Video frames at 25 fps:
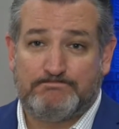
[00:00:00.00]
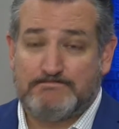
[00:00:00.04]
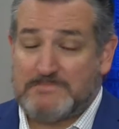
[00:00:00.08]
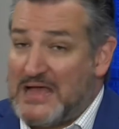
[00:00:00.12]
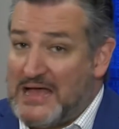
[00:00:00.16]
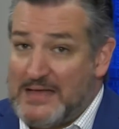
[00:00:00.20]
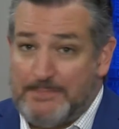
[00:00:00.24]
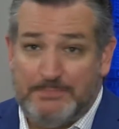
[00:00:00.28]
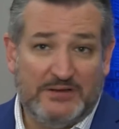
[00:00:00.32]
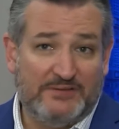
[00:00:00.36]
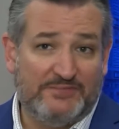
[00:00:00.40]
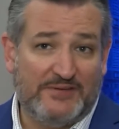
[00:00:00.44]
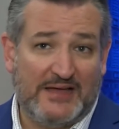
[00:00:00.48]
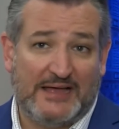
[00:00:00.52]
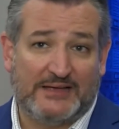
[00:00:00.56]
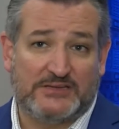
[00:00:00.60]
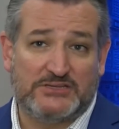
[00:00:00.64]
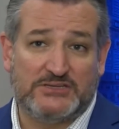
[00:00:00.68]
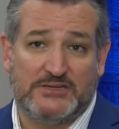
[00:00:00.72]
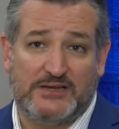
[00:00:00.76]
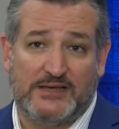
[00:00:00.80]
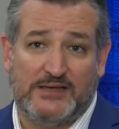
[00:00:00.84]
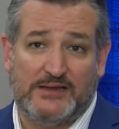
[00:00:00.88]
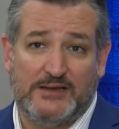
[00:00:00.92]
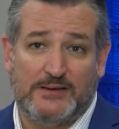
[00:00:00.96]
I've been
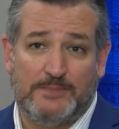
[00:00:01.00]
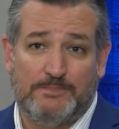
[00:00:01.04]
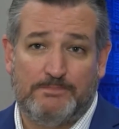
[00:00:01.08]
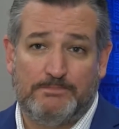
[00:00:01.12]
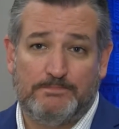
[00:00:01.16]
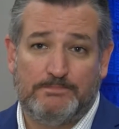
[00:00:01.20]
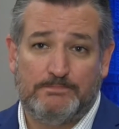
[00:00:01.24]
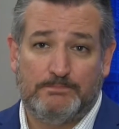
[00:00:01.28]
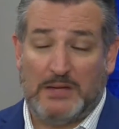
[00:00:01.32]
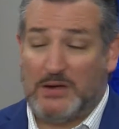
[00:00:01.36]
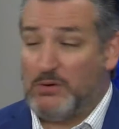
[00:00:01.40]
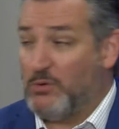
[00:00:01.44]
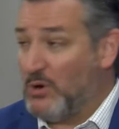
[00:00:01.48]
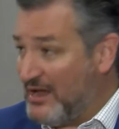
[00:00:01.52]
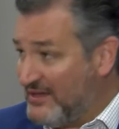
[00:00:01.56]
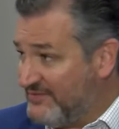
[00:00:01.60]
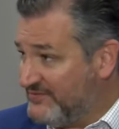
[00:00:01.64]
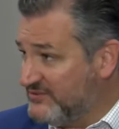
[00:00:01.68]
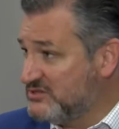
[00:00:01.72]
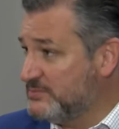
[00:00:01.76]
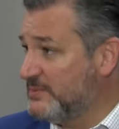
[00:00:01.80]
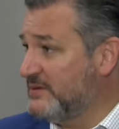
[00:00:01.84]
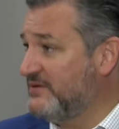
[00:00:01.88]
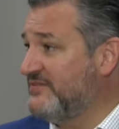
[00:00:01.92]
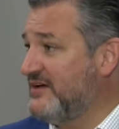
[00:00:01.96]
vaccinated. My wife
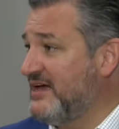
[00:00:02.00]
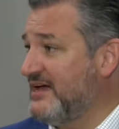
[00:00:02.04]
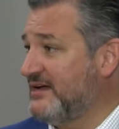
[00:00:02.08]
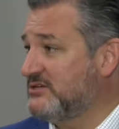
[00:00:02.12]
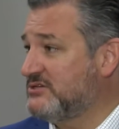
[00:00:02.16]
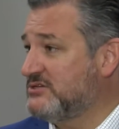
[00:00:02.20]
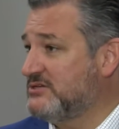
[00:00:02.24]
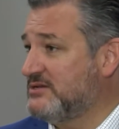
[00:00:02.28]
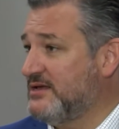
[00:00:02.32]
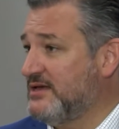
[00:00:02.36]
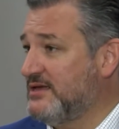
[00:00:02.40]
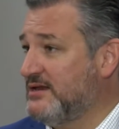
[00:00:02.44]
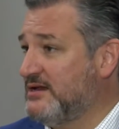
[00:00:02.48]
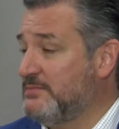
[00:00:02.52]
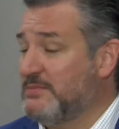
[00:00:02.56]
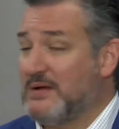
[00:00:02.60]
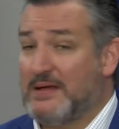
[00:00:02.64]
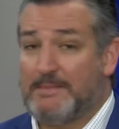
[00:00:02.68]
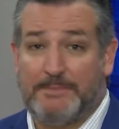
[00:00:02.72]
has been vaccinated.